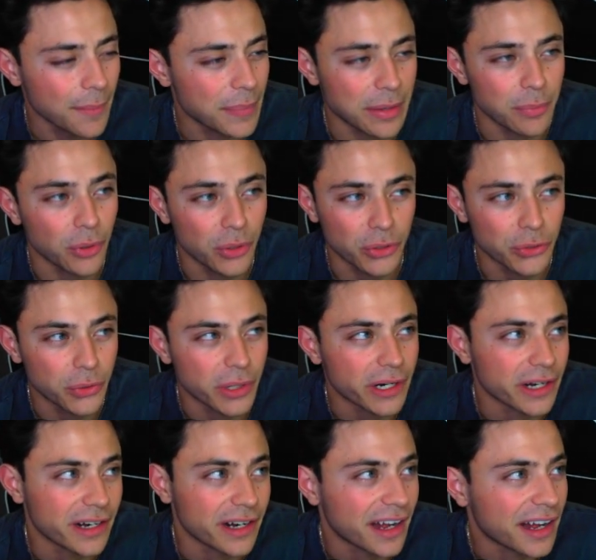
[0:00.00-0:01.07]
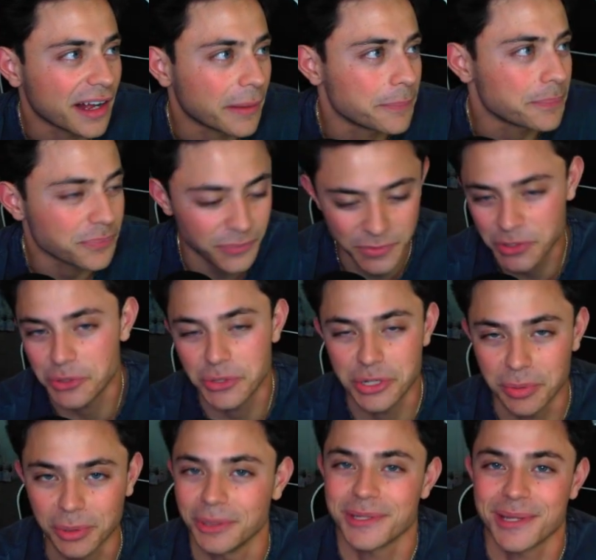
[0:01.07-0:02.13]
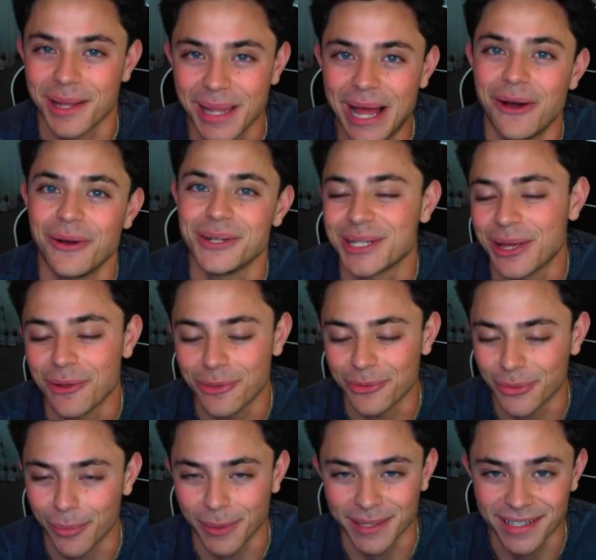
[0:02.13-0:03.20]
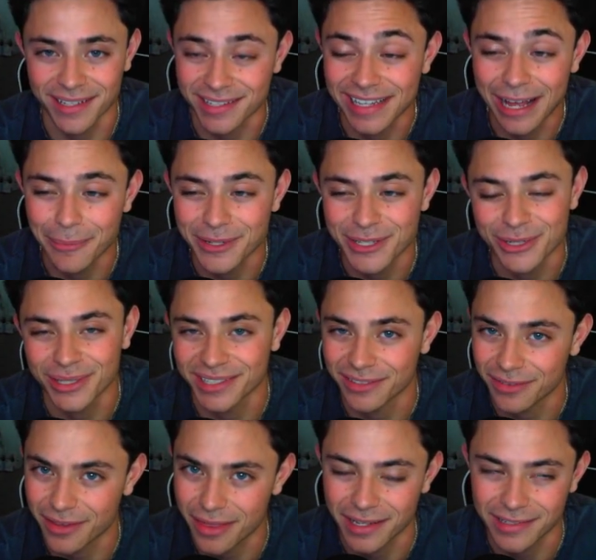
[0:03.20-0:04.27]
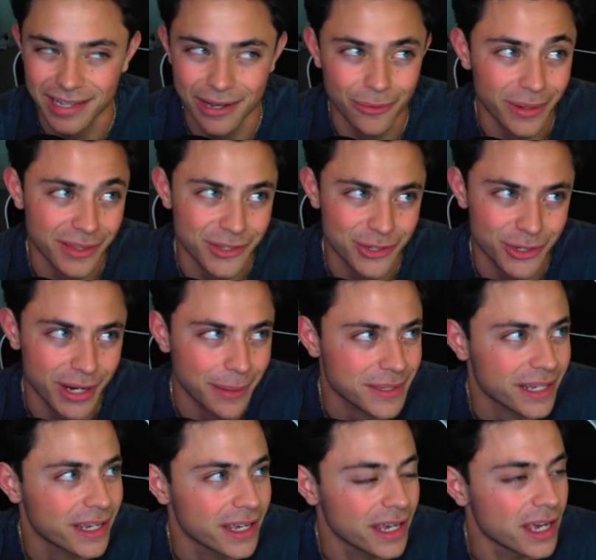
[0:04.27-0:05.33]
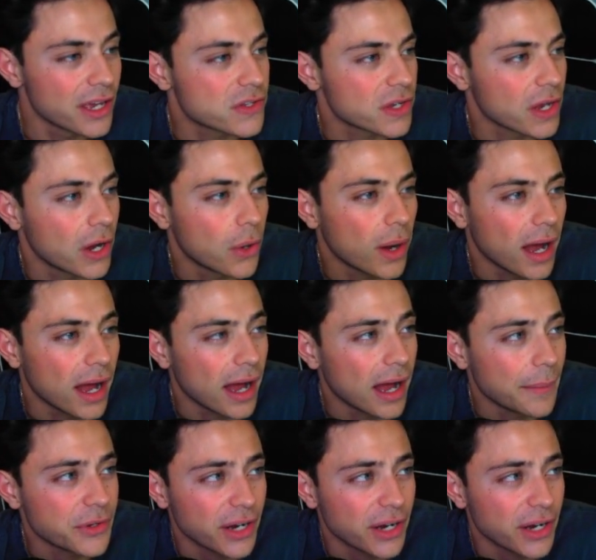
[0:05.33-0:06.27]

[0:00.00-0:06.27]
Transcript: people who are um, YouTubers that allow it to go through, but it doesn't allow me to because of that were in the script. So um,